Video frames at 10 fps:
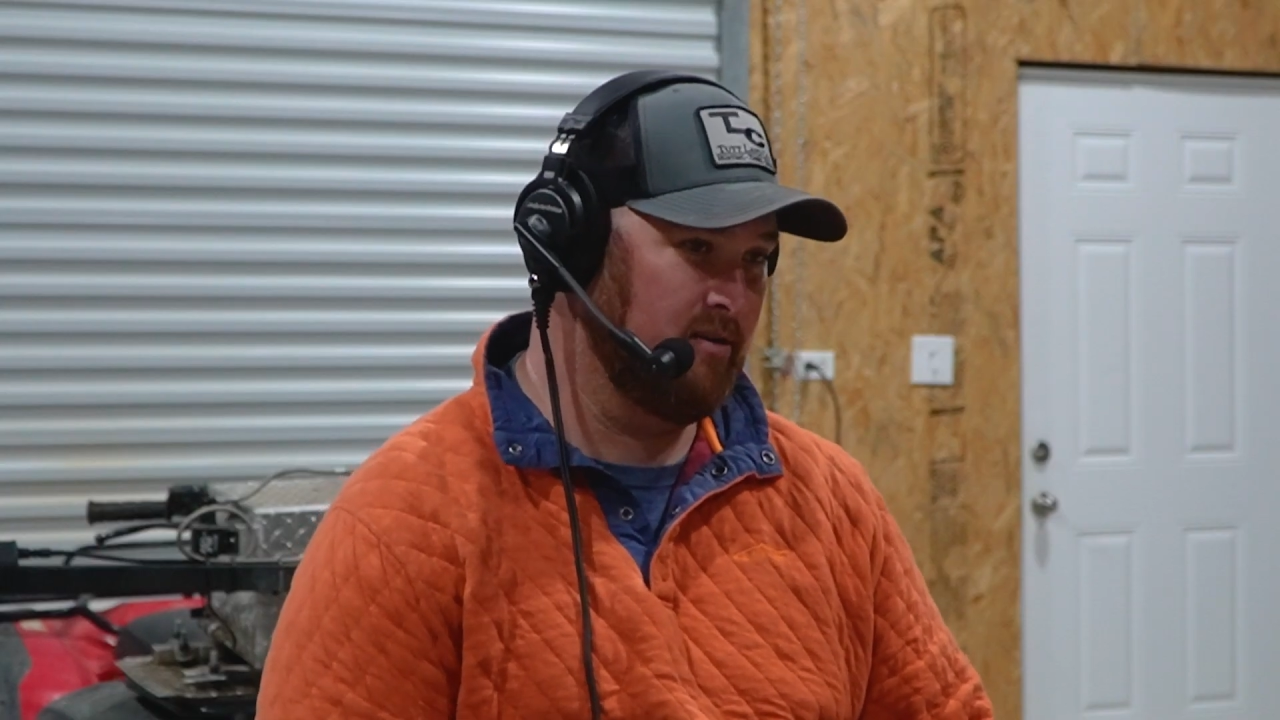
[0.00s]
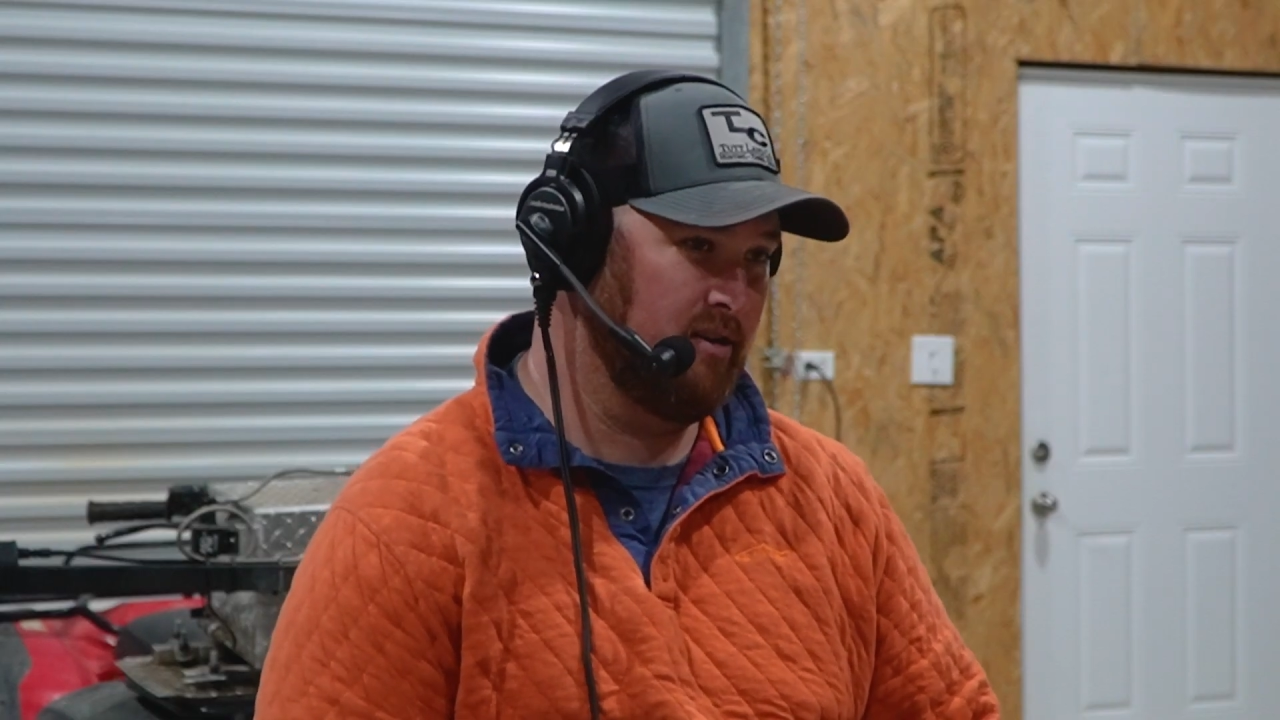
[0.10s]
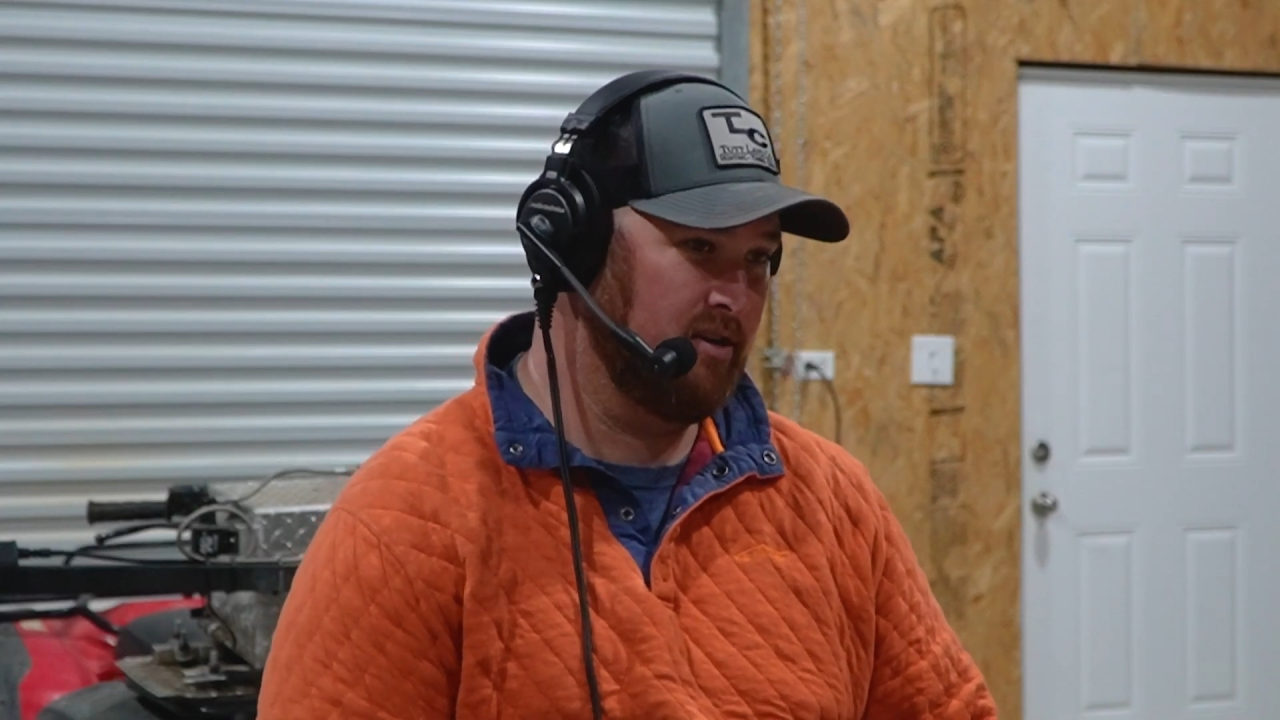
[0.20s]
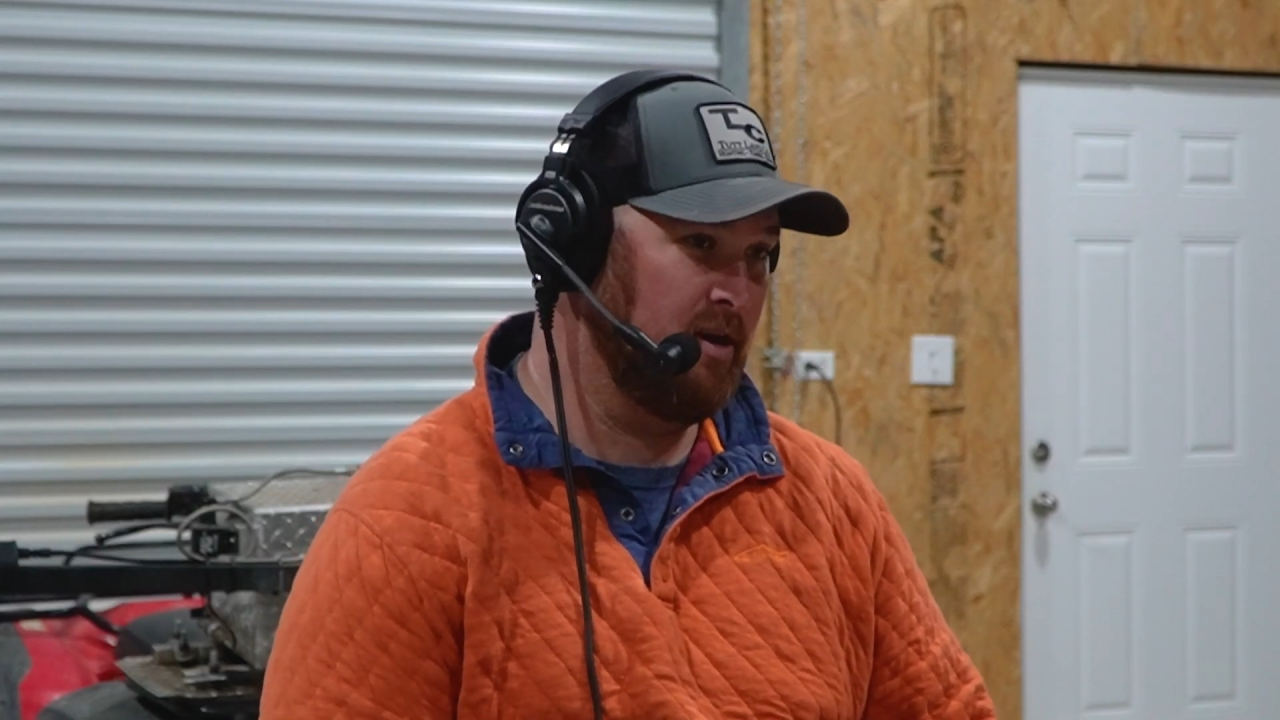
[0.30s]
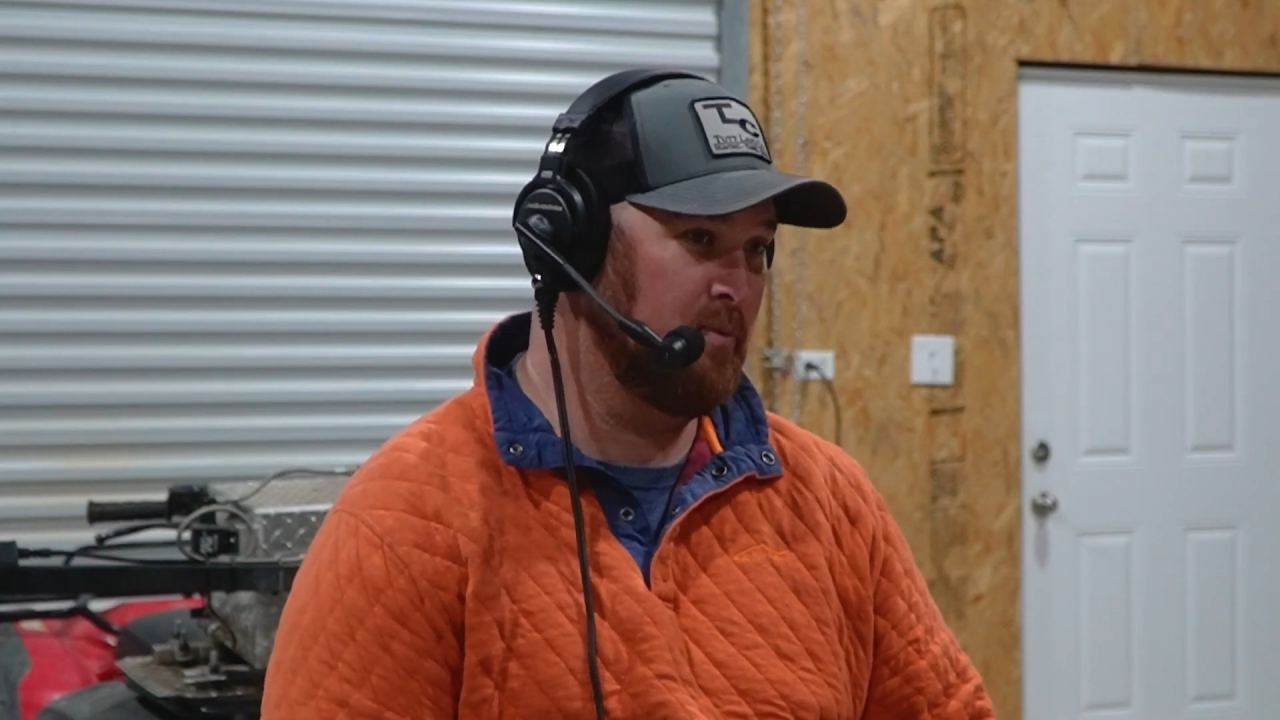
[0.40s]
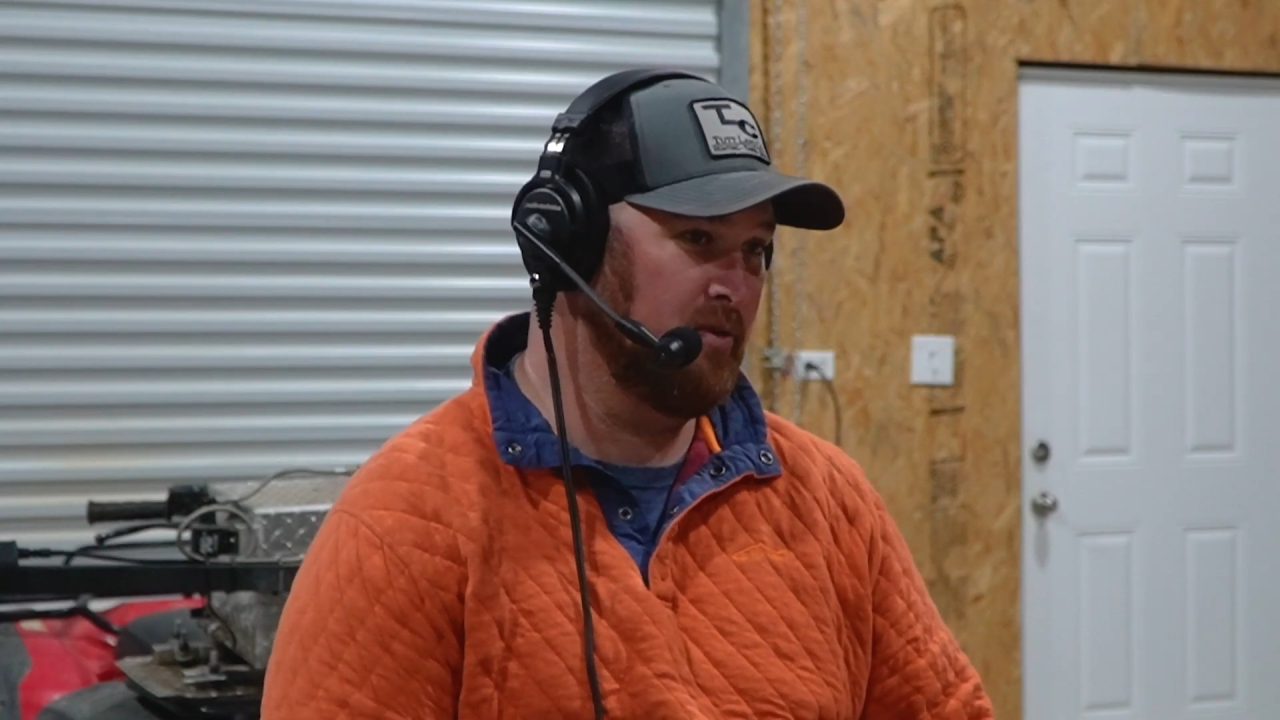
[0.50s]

a couple